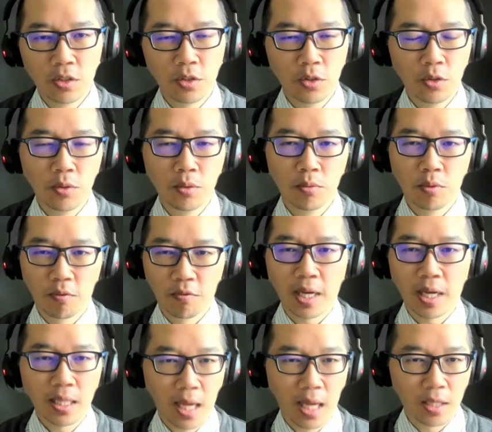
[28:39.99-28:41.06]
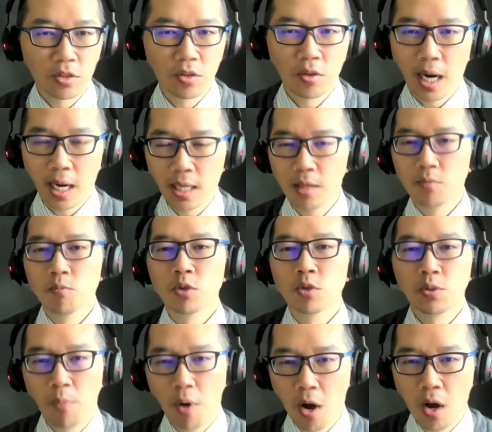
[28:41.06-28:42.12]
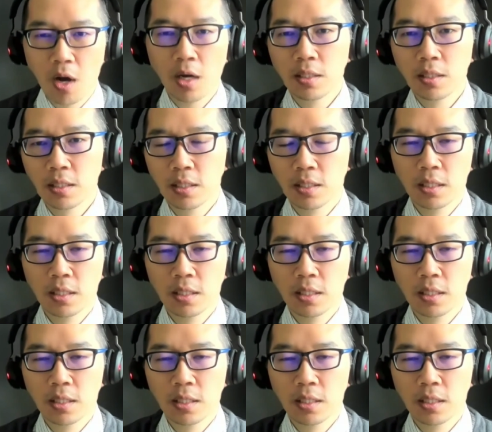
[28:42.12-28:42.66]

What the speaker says: to reflect that so that I can respond